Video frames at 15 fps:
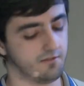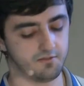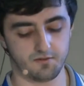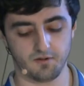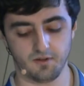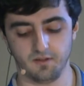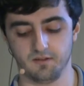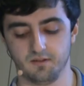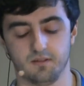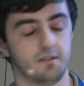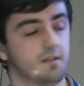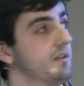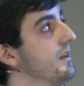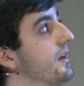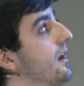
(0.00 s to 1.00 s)
tree,
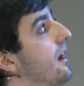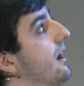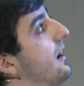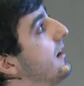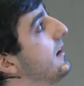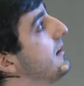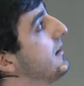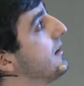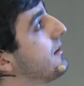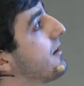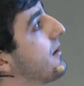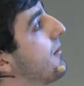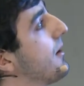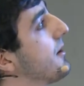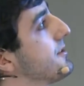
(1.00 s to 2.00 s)

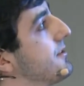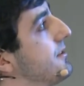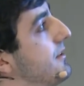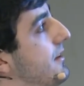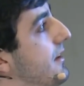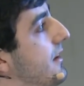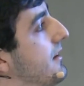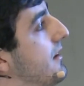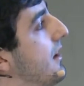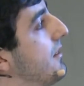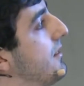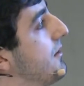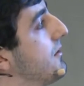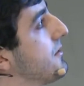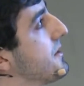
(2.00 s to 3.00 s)
traverse it, and
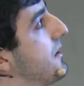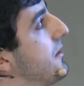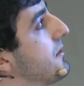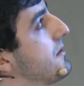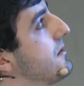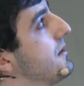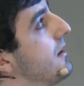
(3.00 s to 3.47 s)
get the result.